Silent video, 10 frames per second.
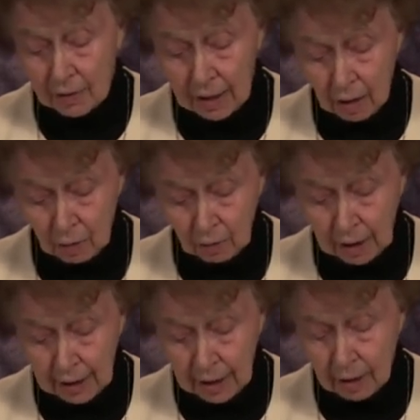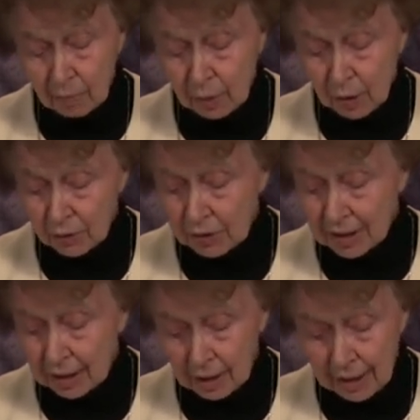the only
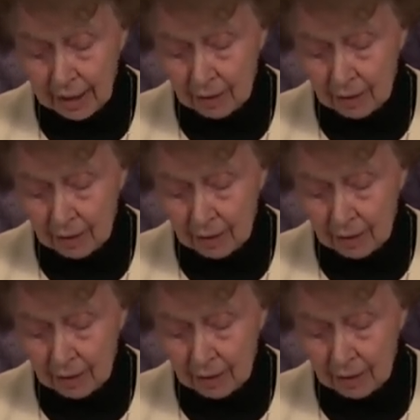person